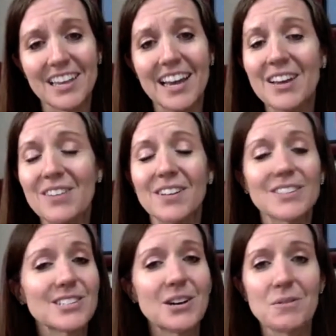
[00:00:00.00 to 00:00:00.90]
And I
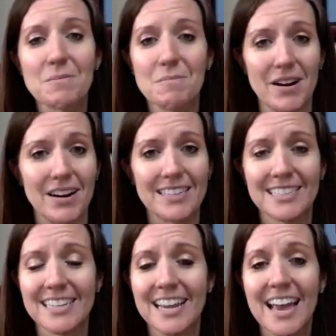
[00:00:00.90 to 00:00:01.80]
felt so embarrassed.